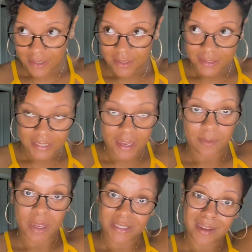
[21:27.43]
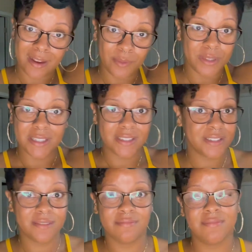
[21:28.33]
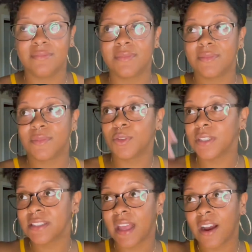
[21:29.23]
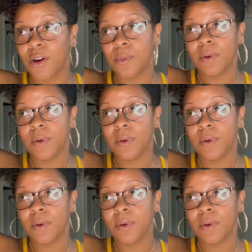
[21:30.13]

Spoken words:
taking my time with this twist out,